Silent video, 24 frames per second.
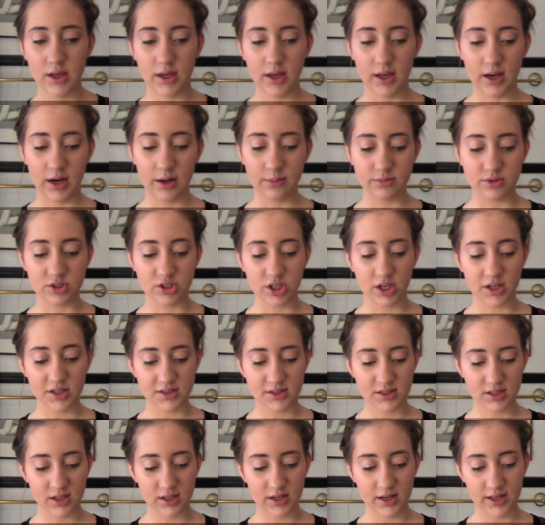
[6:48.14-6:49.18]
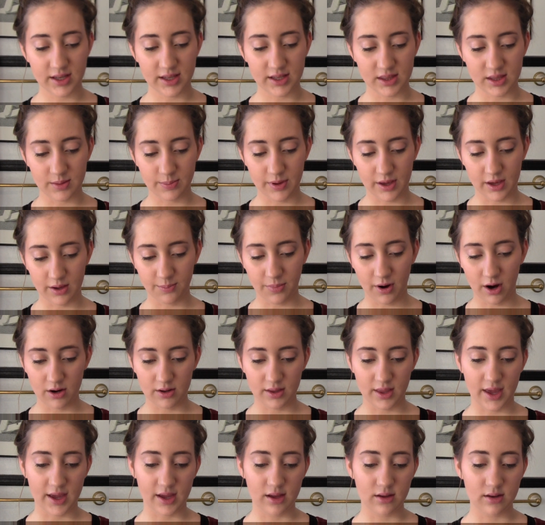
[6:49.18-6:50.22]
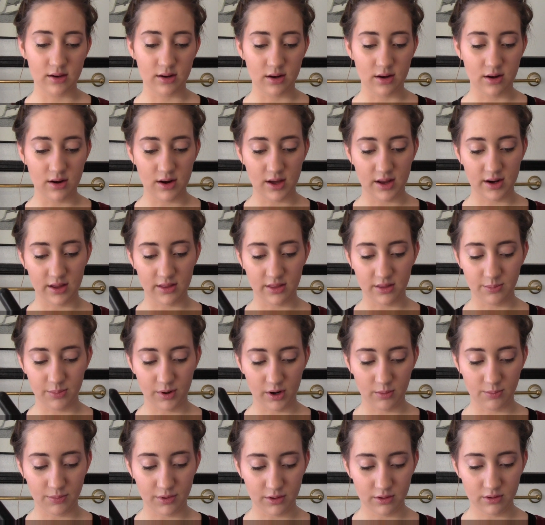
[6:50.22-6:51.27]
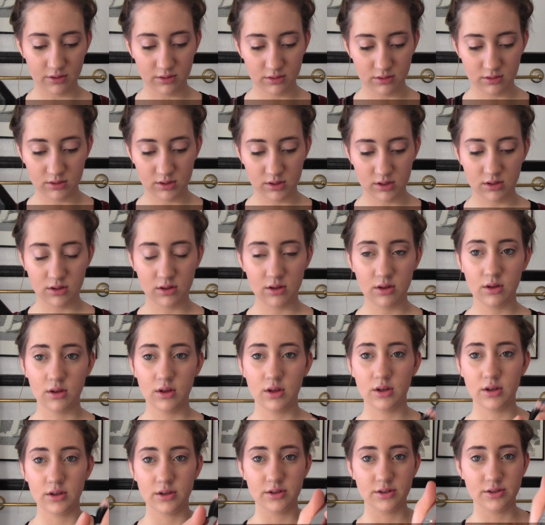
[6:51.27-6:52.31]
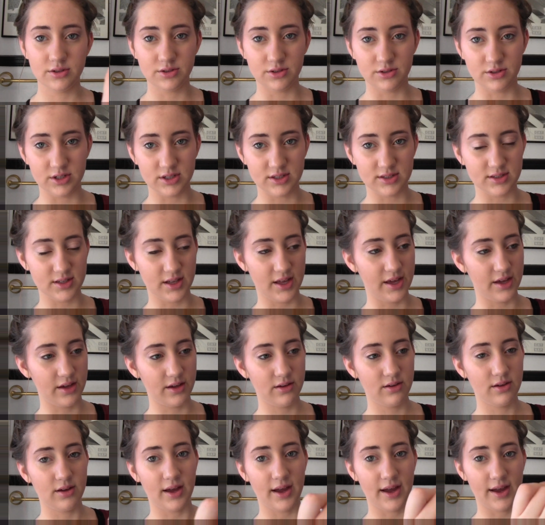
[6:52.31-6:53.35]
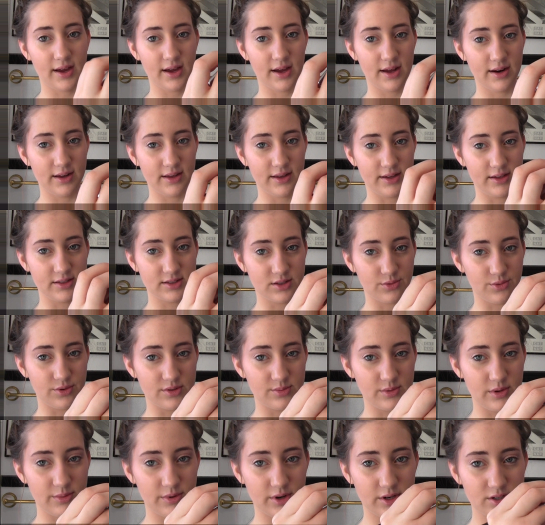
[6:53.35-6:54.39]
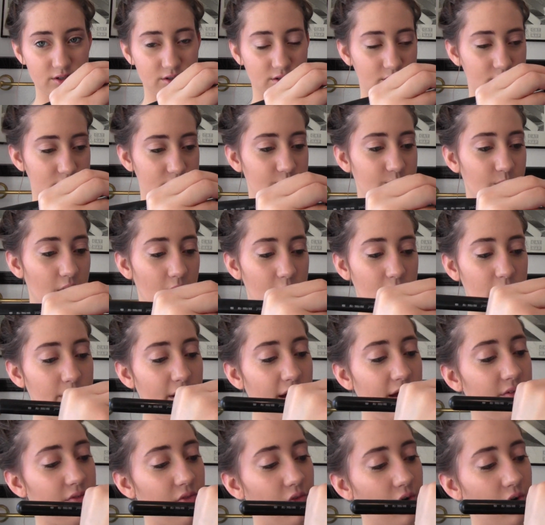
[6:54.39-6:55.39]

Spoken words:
and I'm just gonna get the pink part, like none of the purple. So just like, I kind of like squeeze my brush. It's probably bad